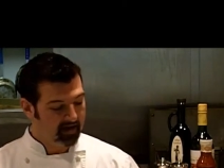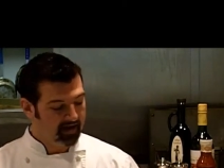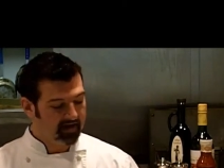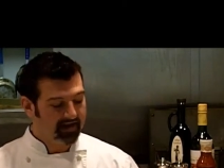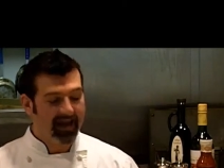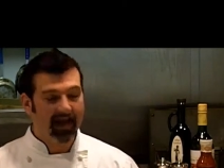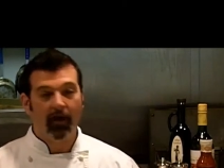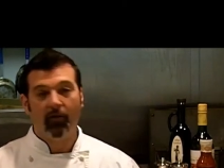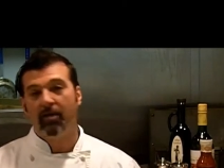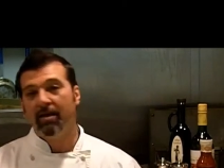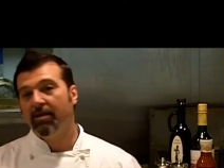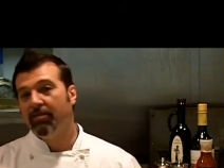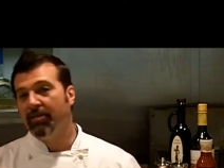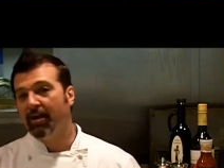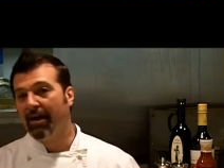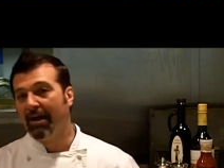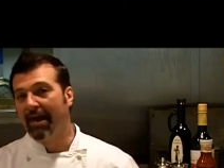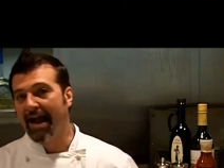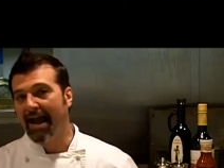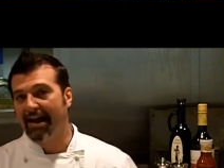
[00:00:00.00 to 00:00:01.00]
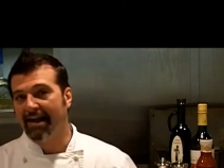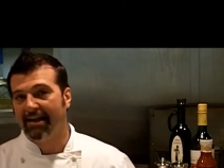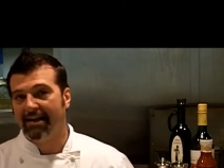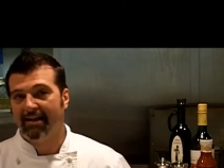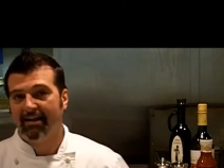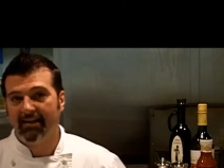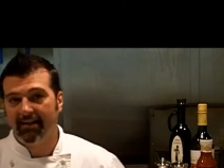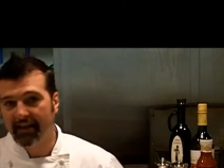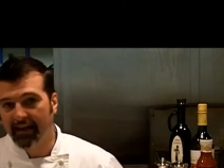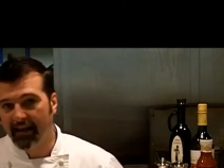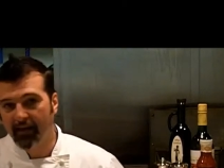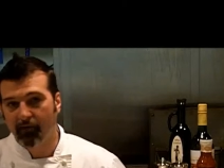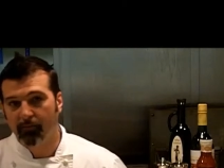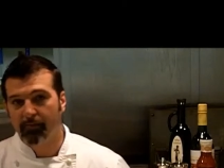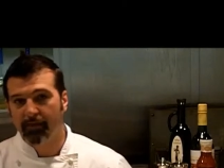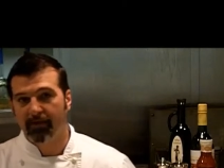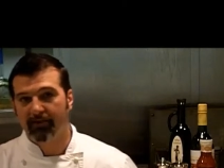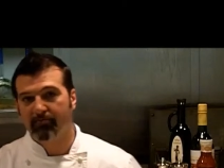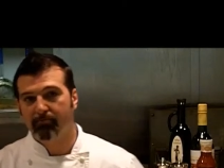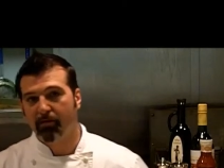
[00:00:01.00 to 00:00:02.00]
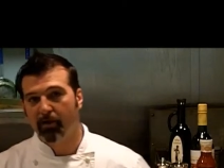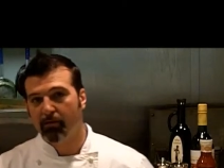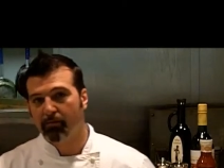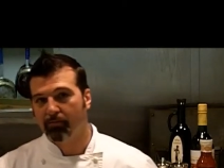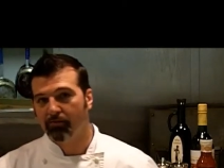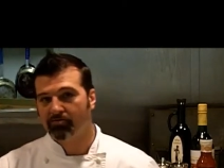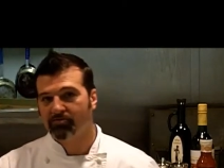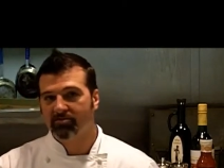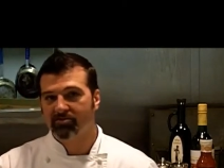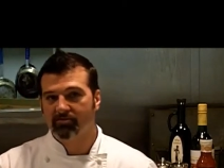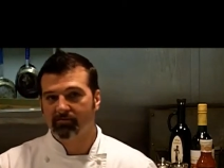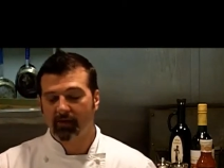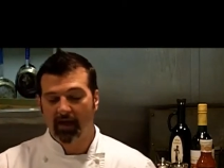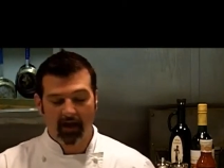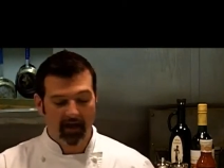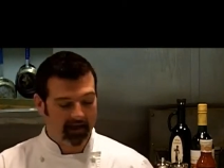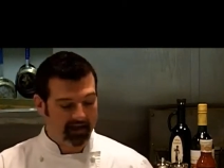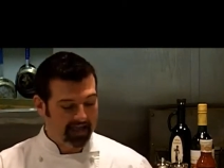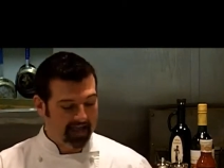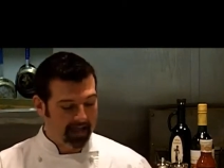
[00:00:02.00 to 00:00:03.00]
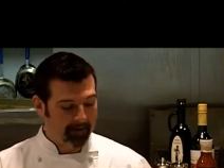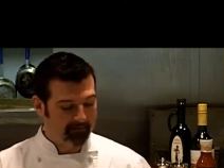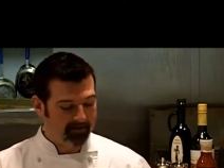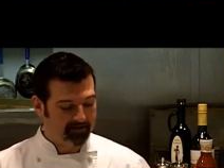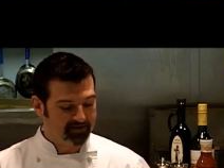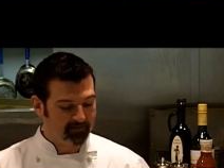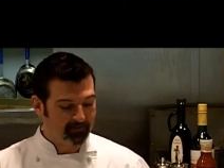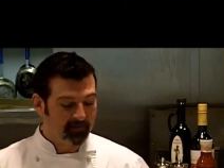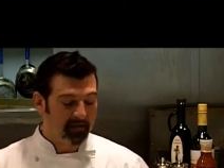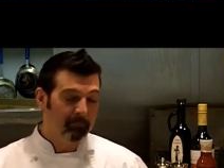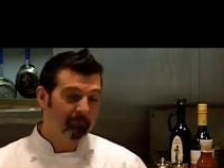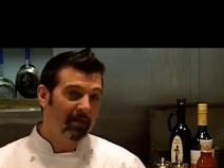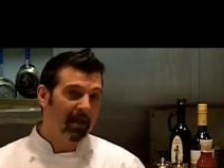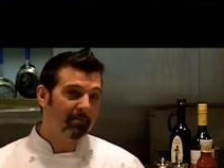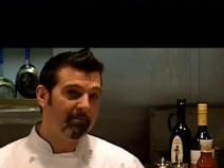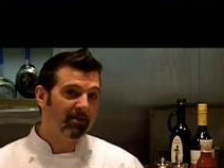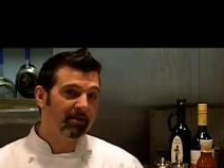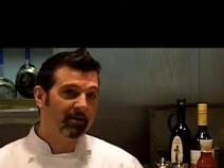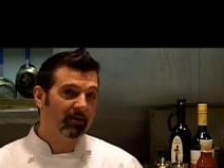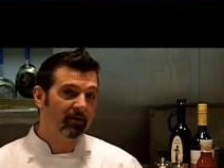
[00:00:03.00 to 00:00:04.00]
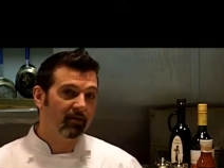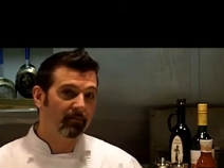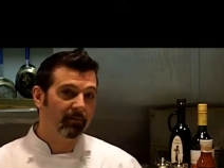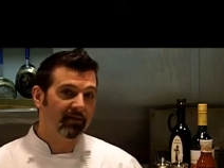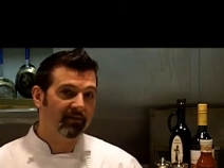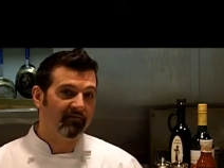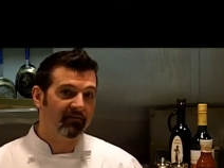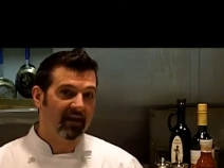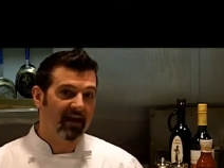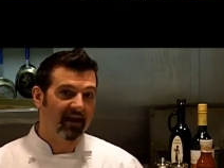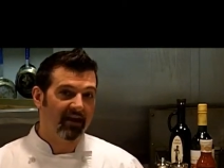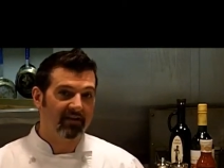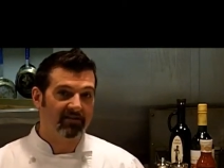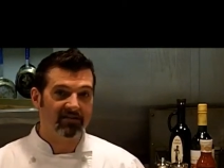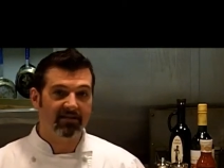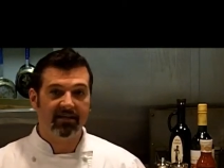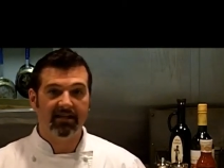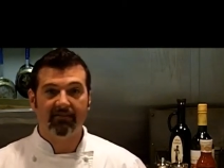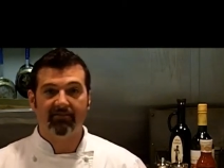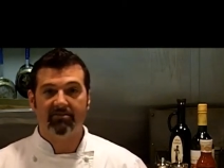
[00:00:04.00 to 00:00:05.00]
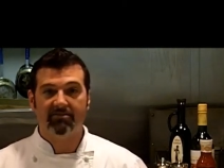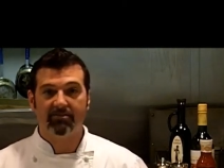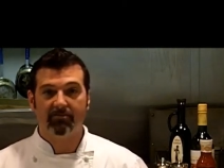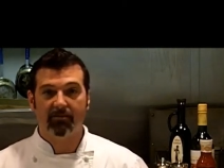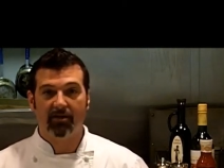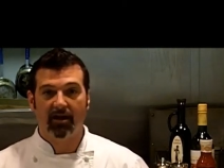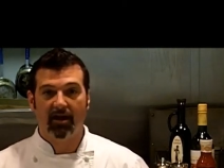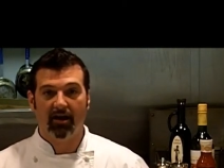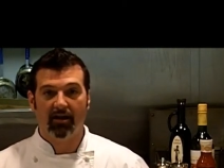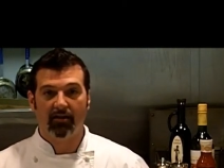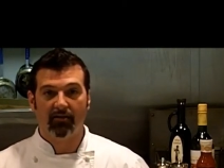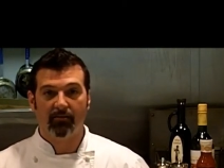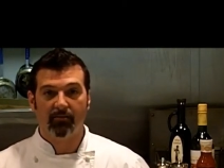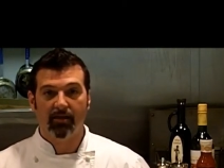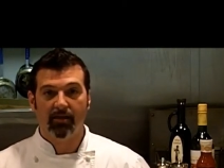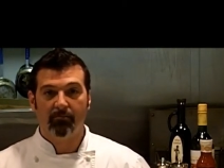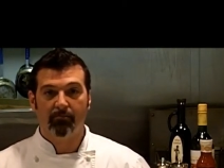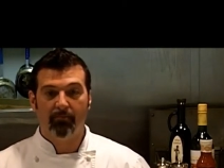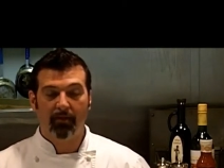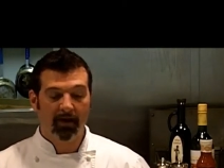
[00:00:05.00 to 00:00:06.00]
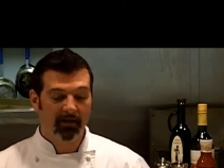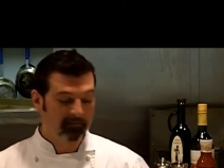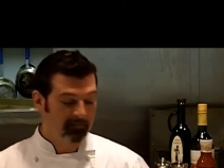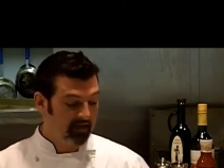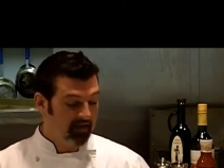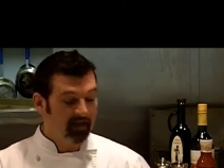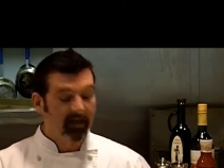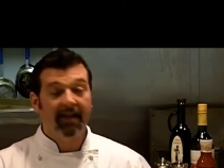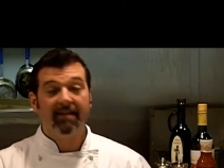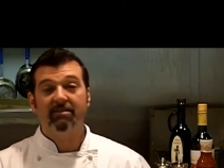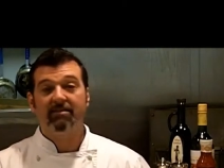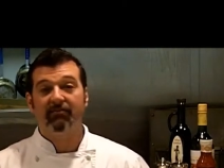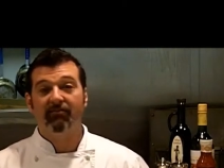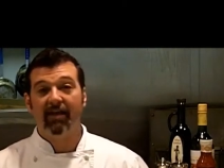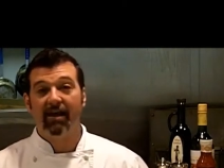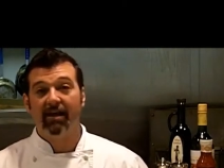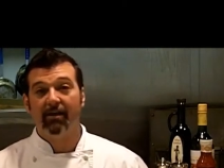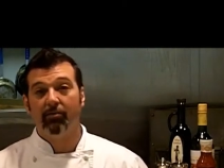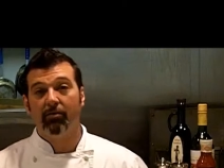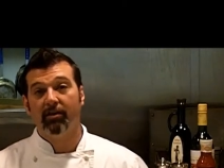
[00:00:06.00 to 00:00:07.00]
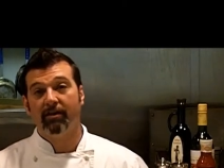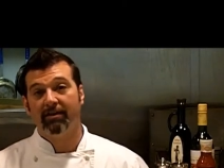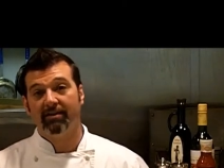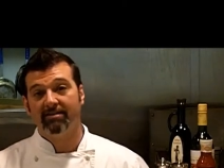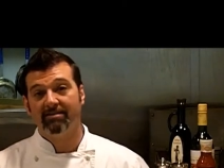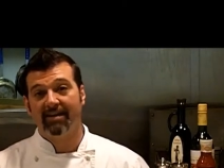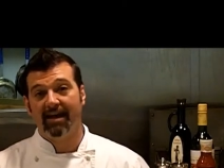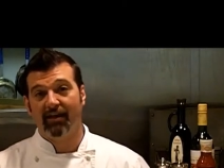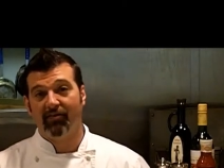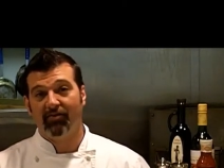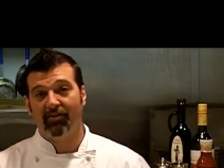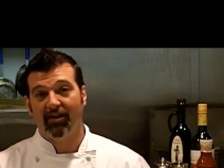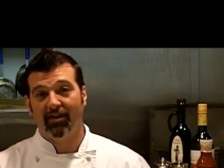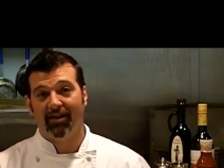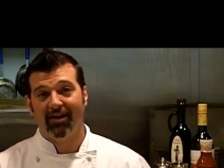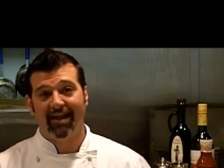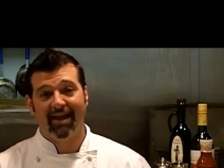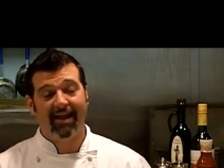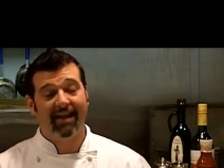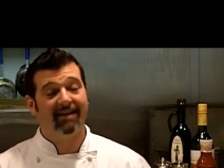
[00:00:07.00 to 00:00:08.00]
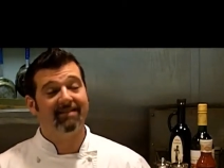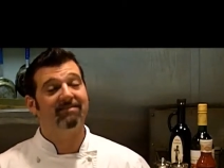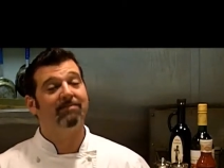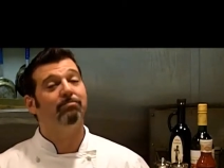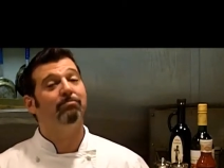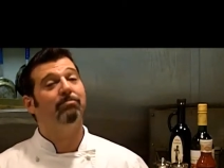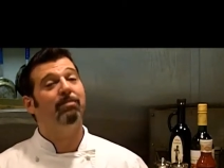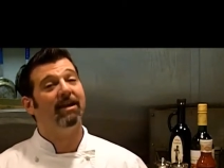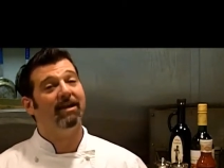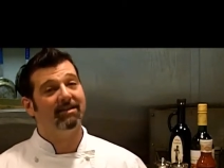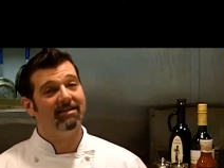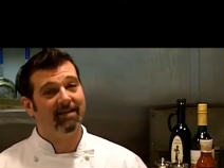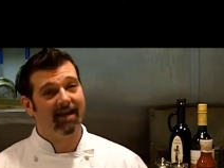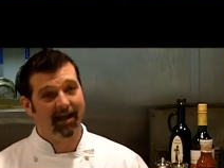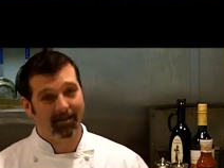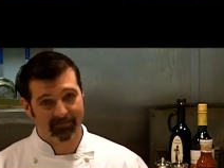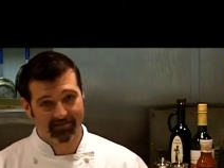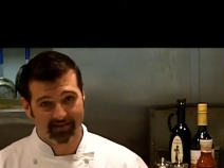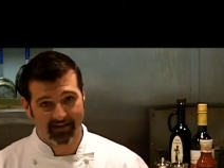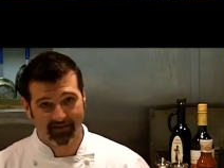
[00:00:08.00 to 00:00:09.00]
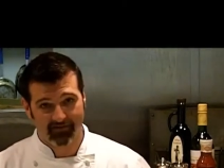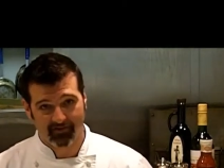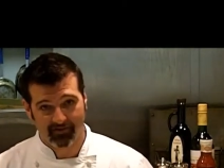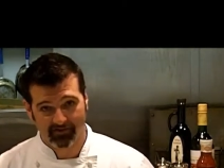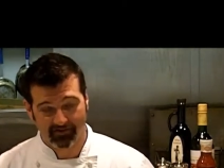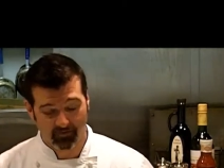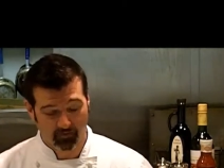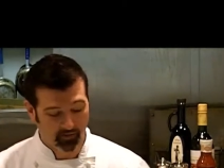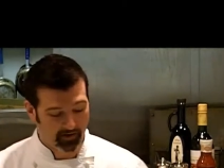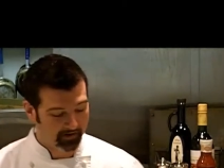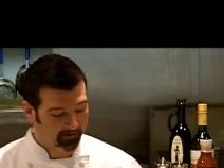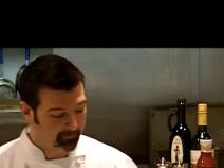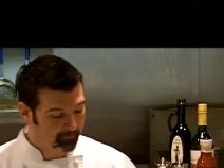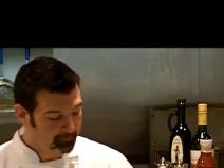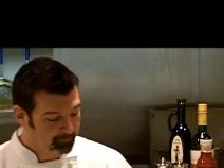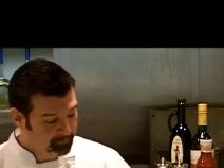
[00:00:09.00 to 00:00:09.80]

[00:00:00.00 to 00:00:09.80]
Now they'll add in a little bit of purple cabbage, maybe a little bit of carrot to give it some color, but it's available and it's out there, and it's a big time saver as well.